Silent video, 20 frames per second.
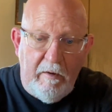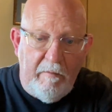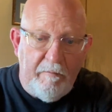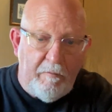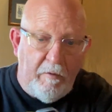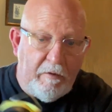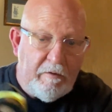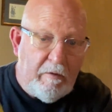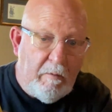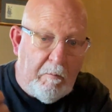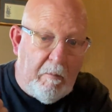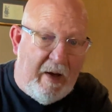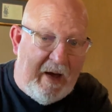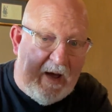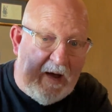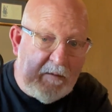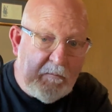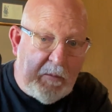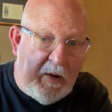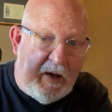on your
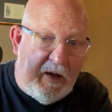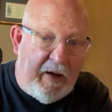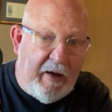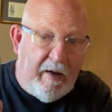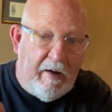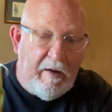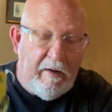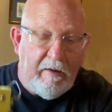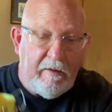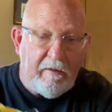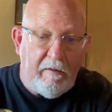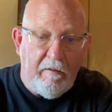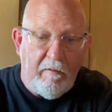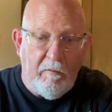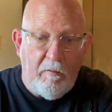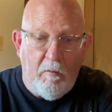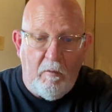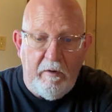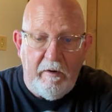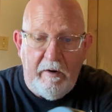backpack or
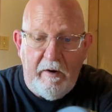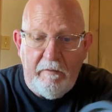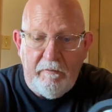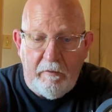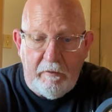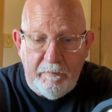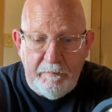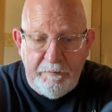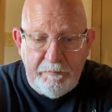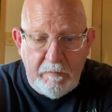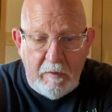whatever.